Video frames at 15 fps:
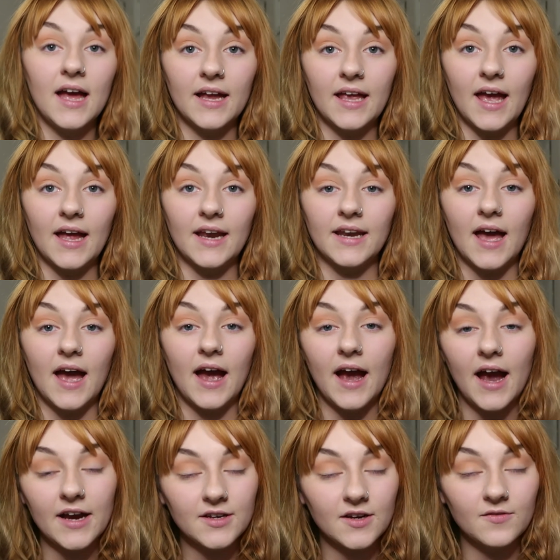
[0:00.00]
Again,
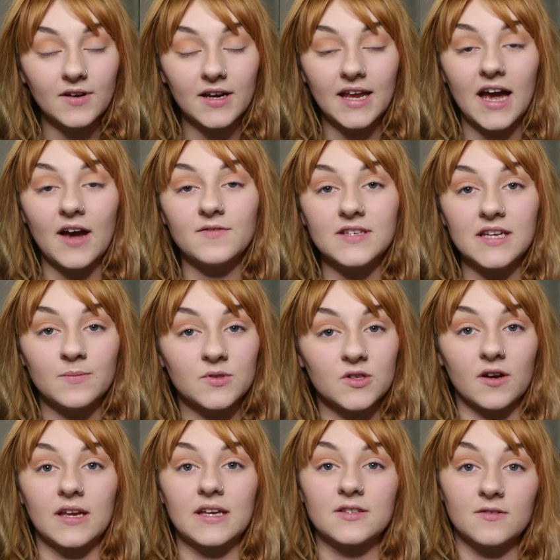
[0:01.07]
I don't really have deep
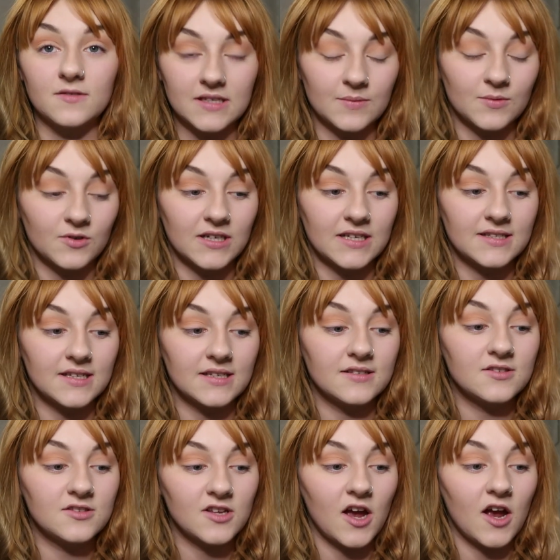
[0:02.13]
sockets or deep creases,
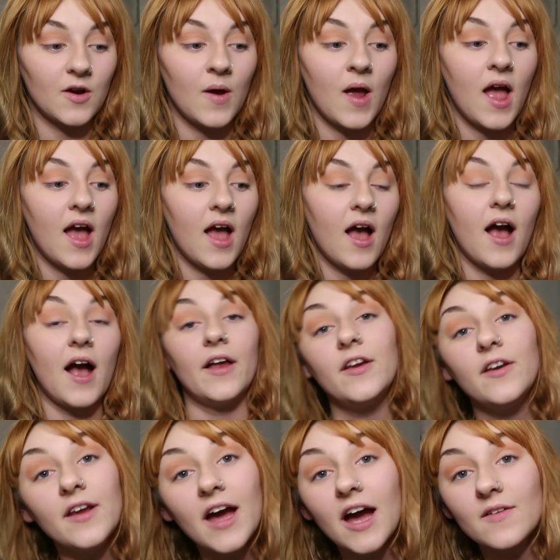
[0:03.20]
so I
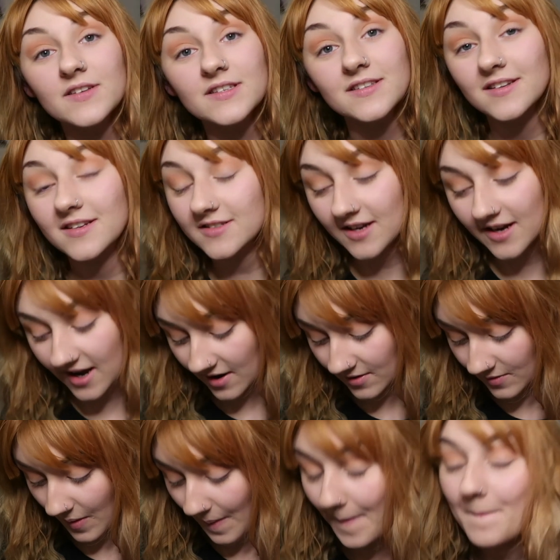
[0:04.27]
don't know how this is going to turn
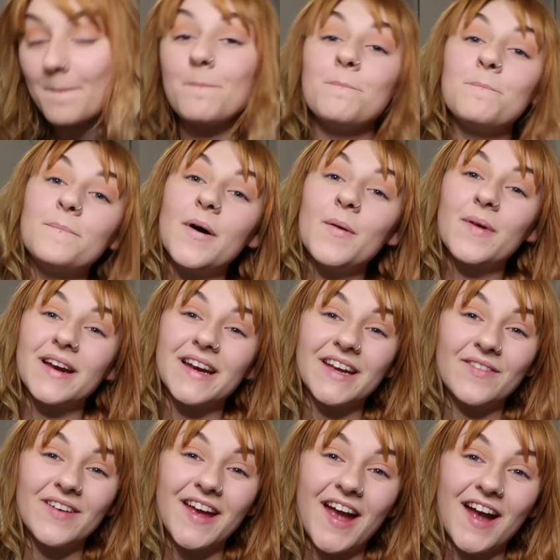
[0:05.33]
out, but we're going to
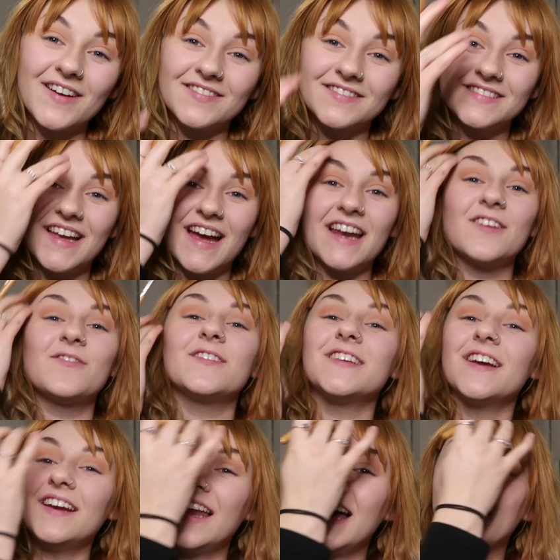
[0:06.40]
give it a go. And if we
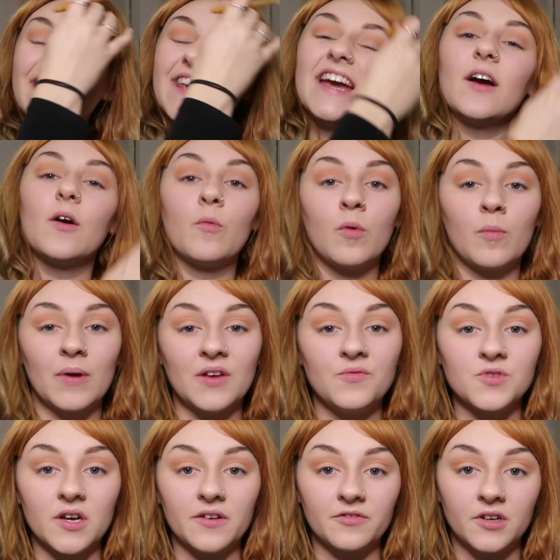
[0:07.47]
don't like it, we'll blame
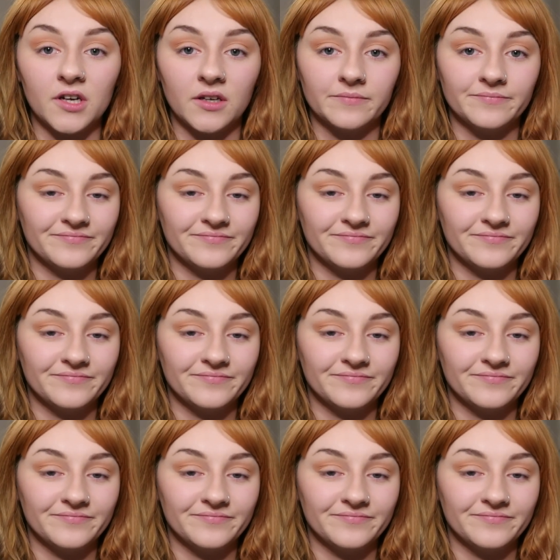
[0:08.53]
Jeffree.